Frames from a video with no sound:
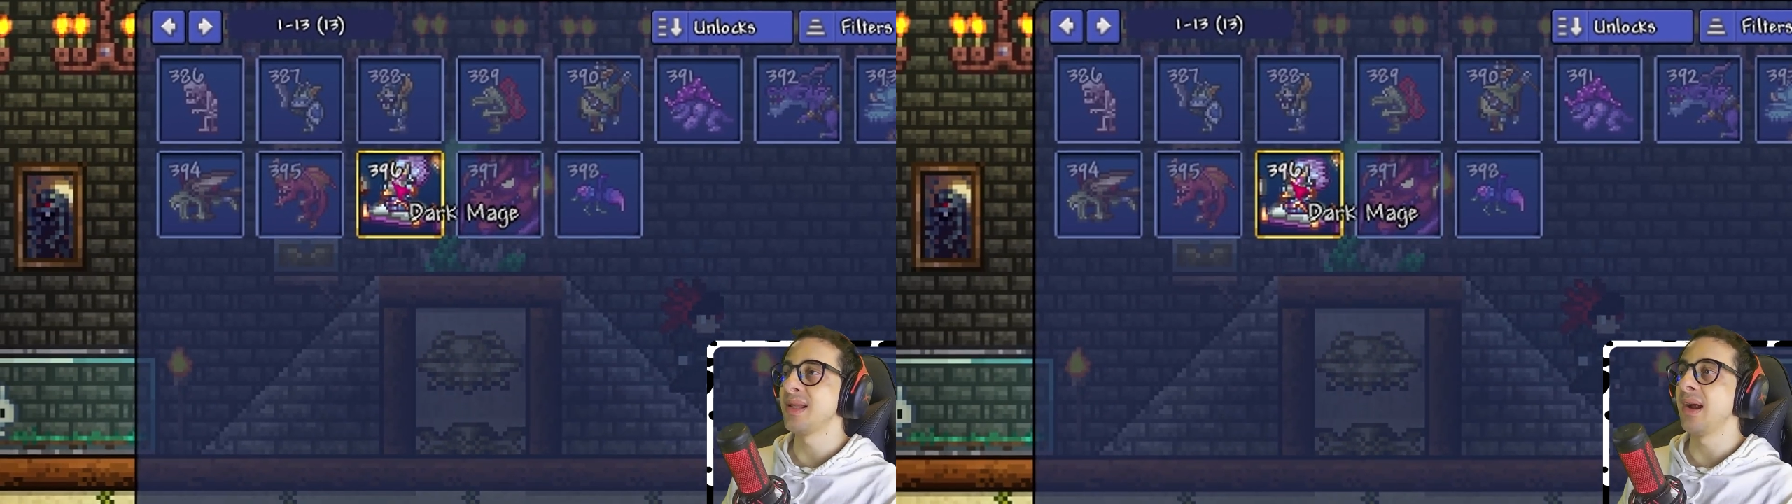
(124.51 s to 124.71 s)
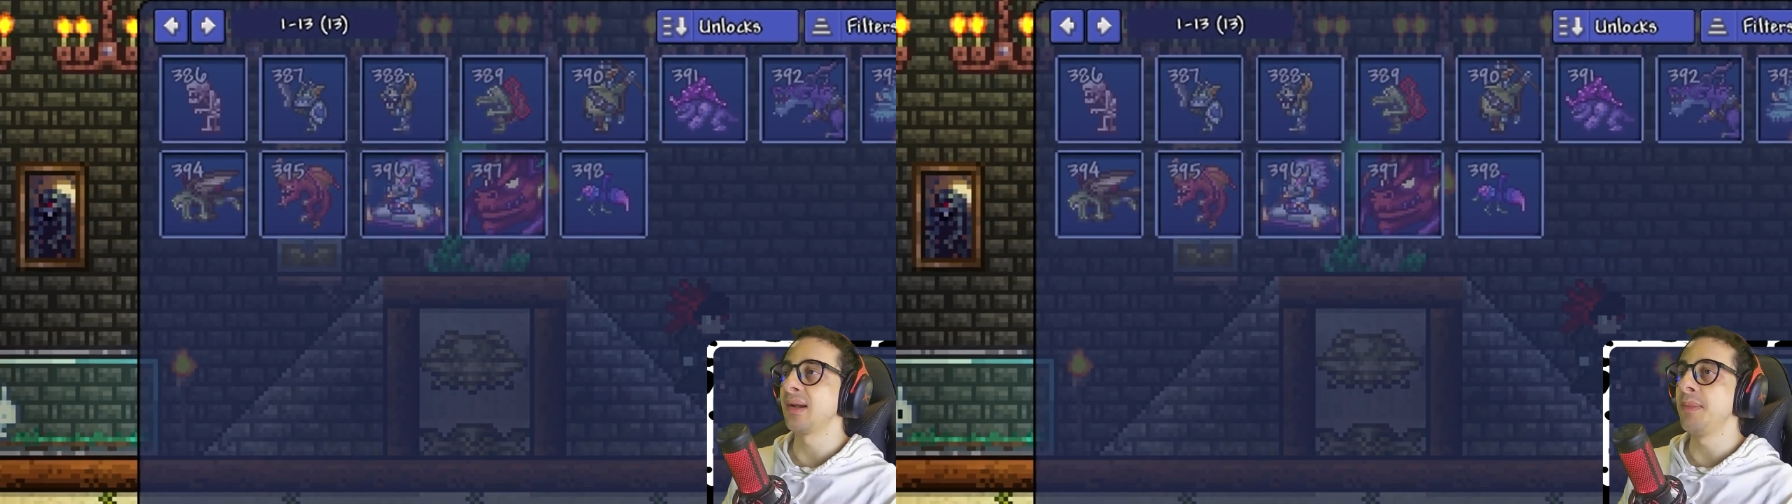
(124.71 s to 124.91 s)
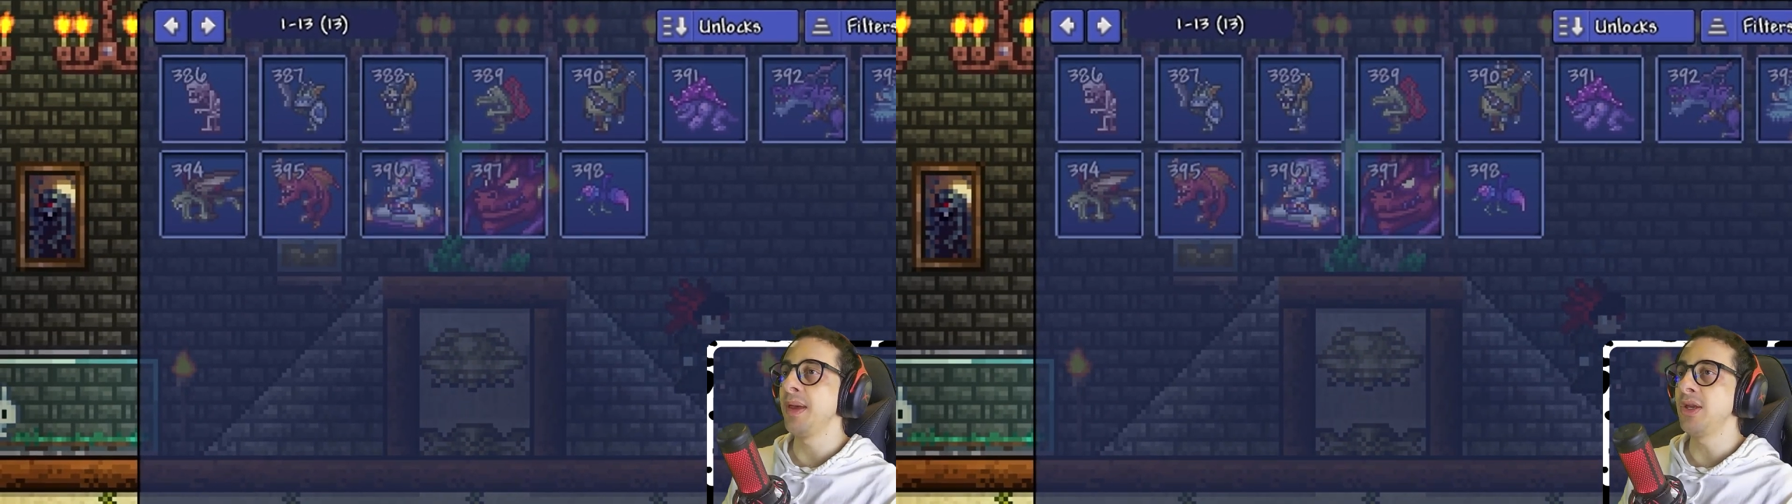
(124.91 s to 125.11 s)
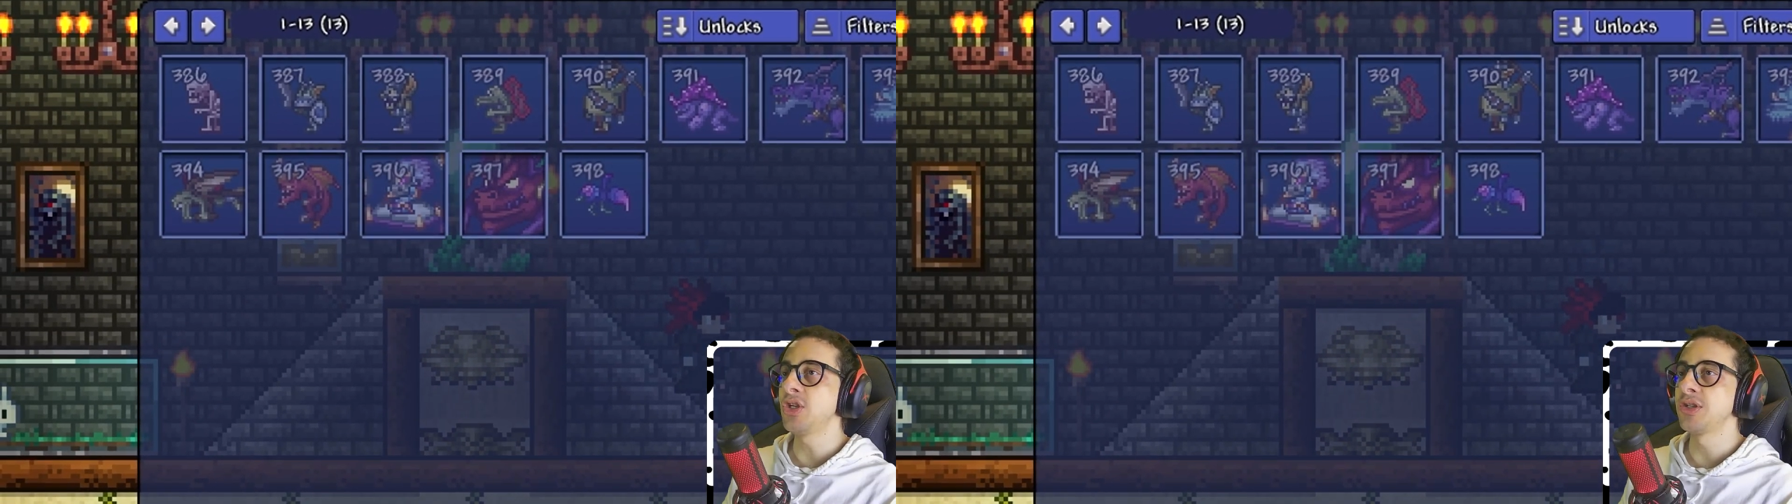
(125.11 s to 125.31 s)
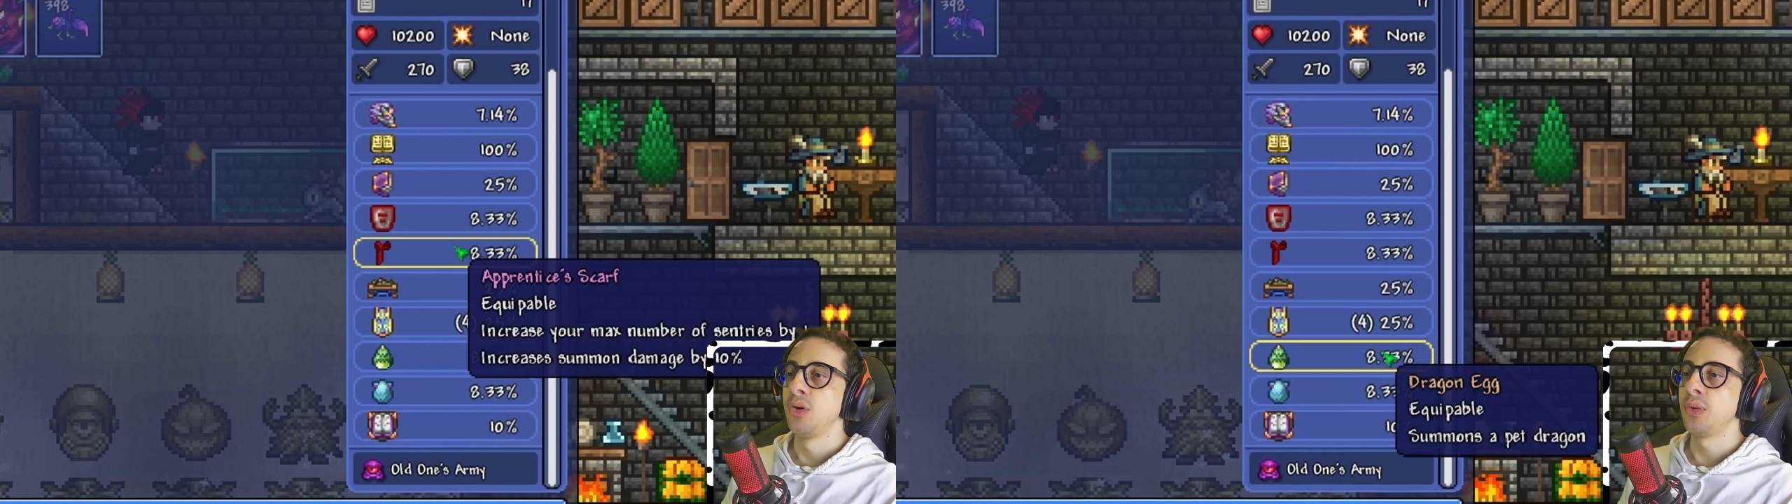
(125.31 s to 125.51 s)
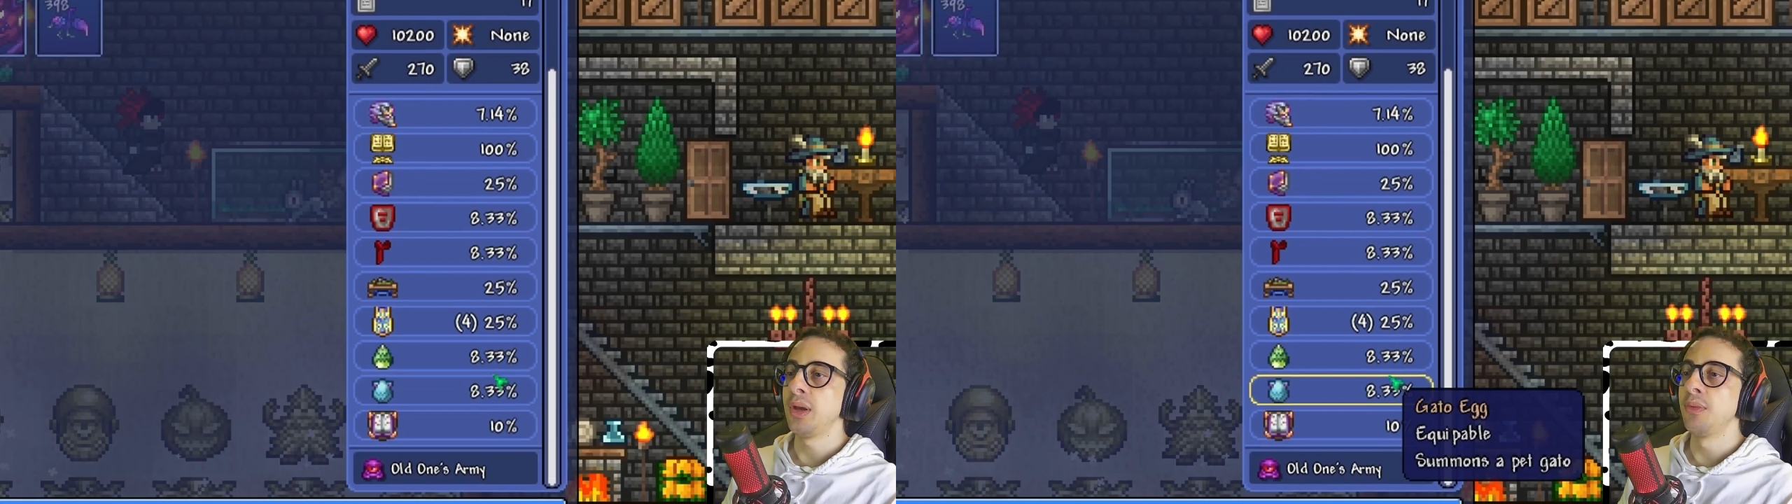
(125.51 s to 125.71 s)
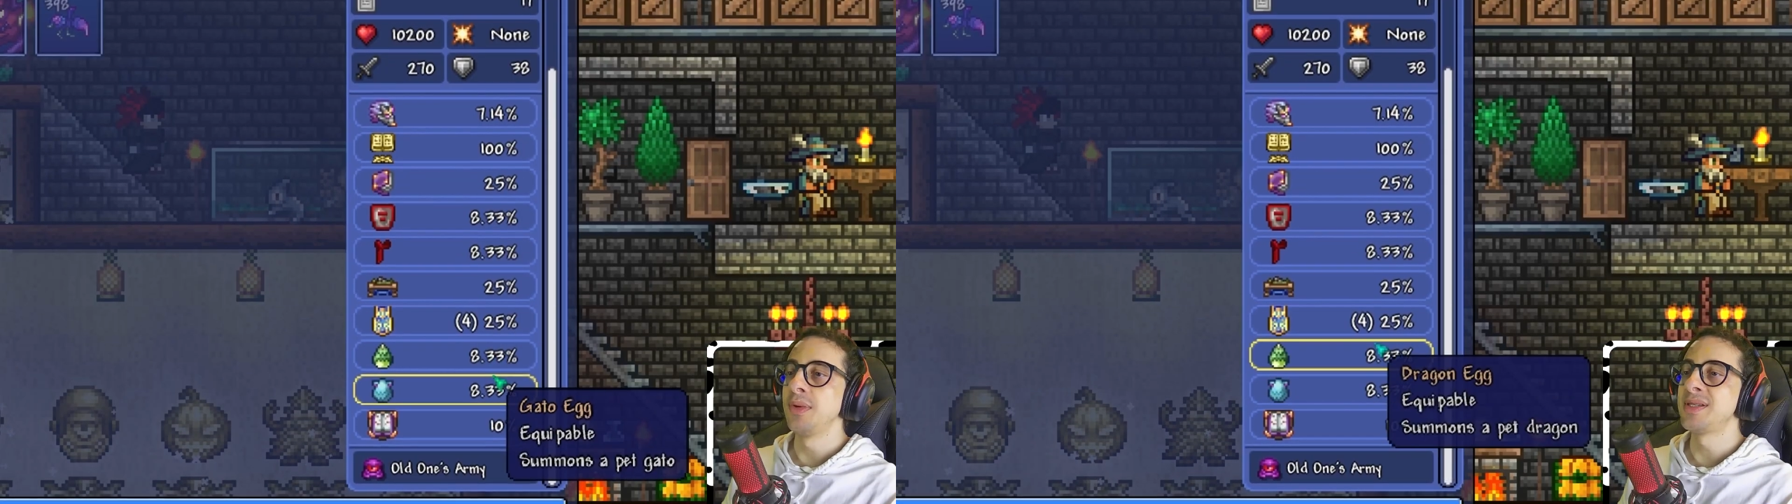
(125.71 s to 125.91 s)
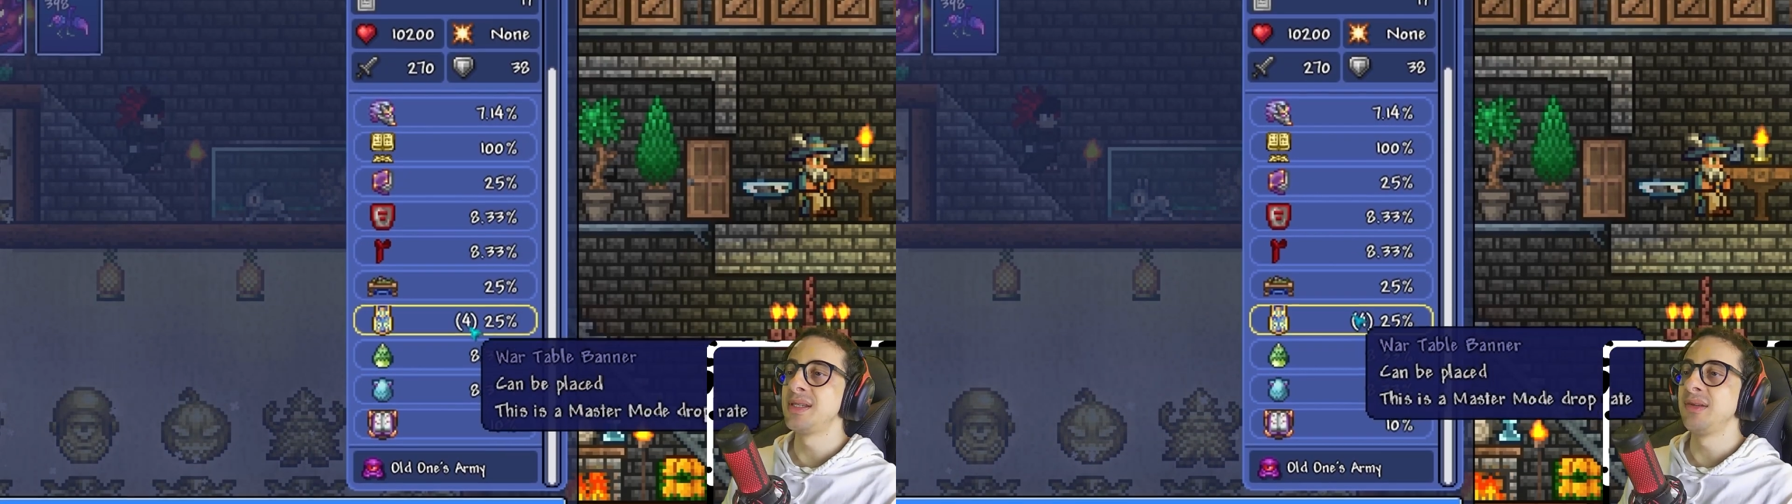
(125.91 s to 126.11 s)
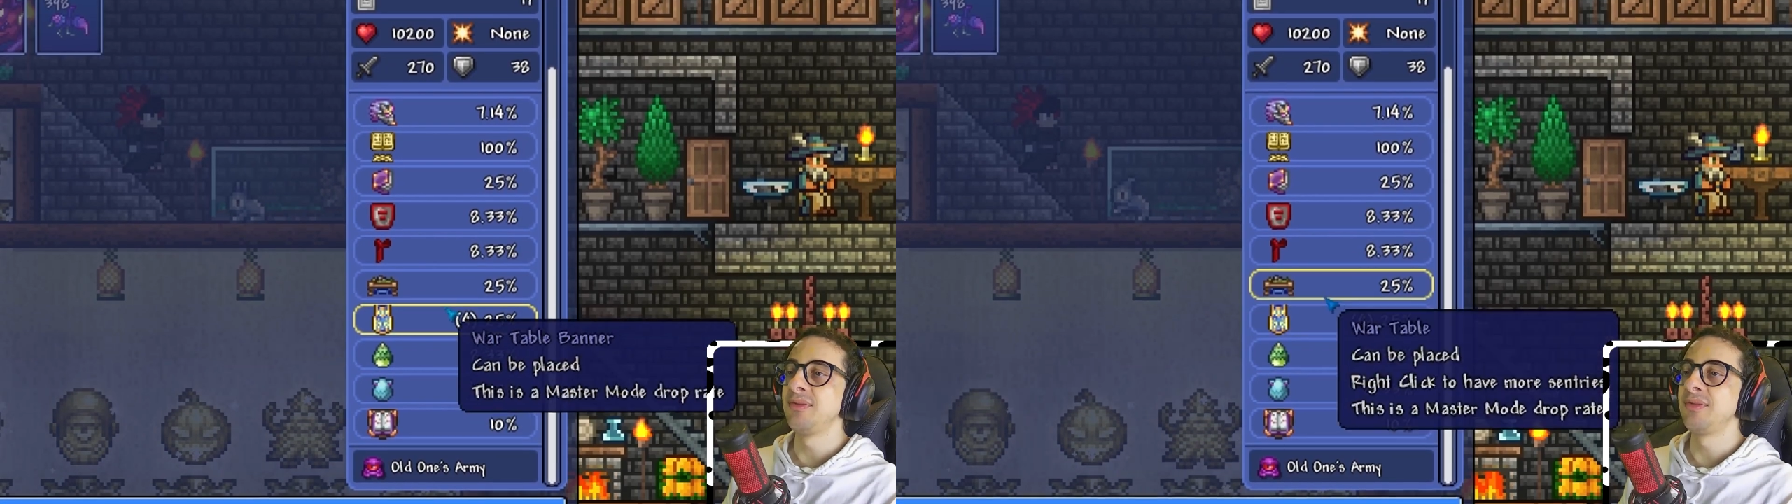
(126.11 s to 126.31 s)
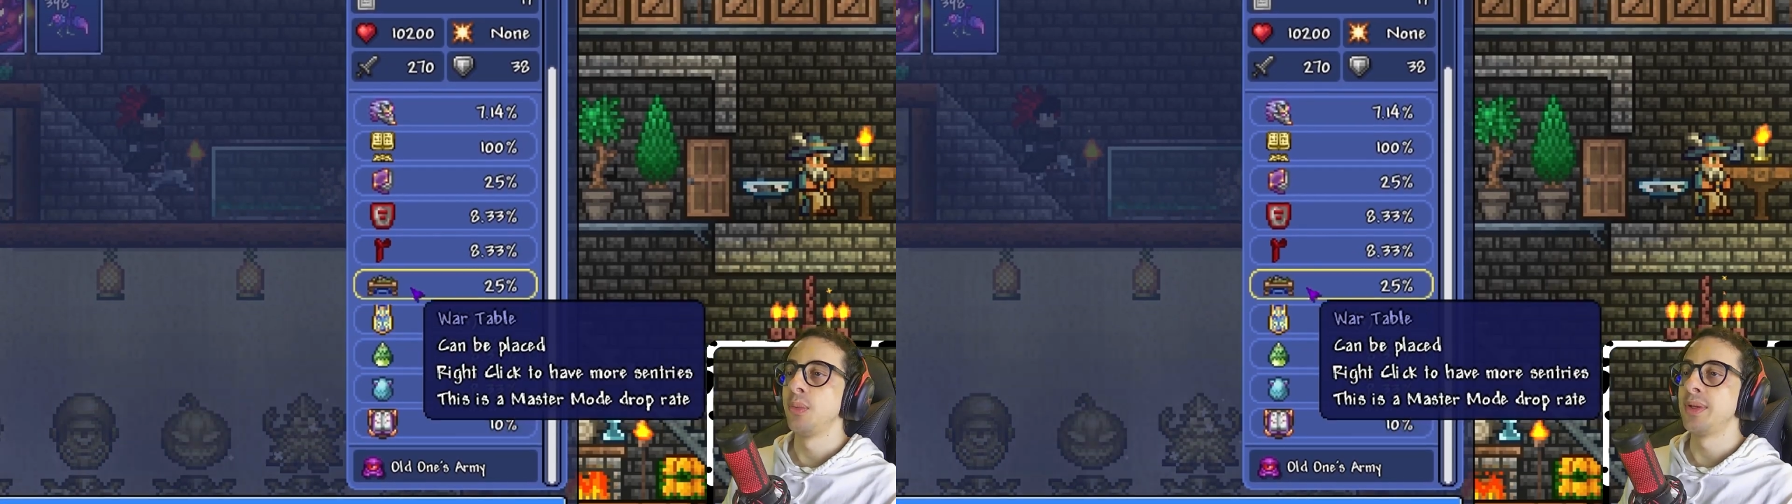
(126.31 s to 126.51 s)
Dark Mage, you can
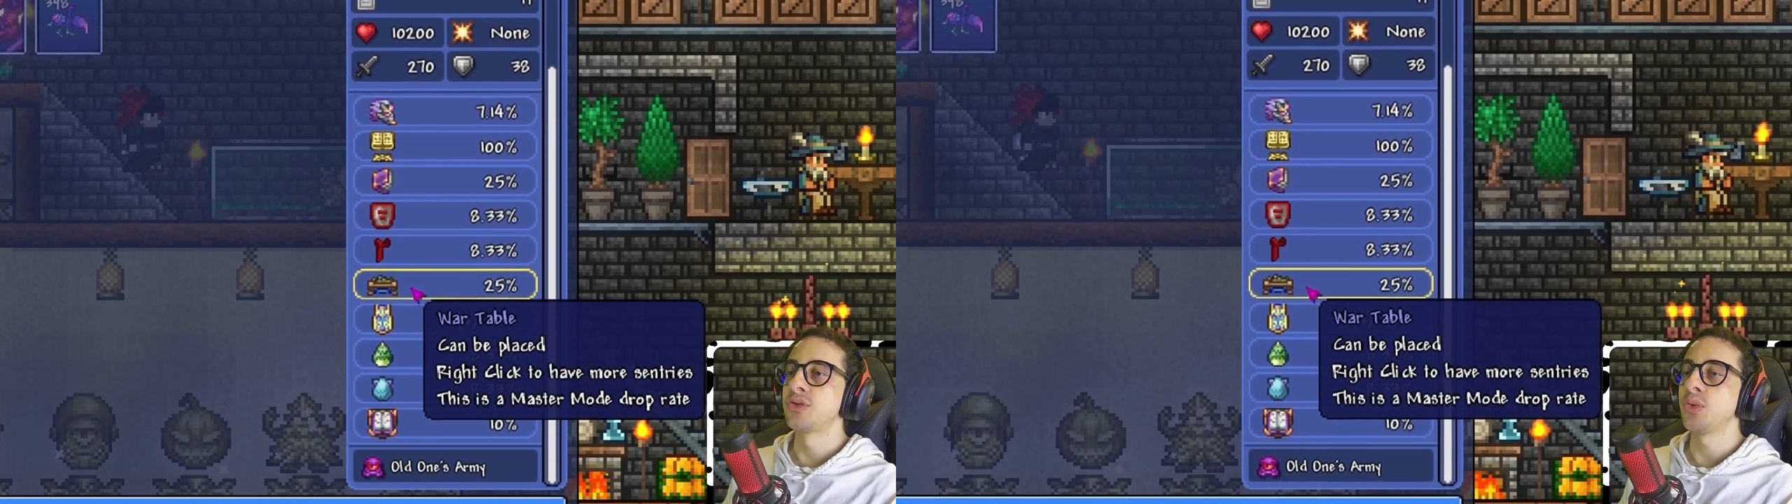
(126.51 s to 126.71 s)
receive with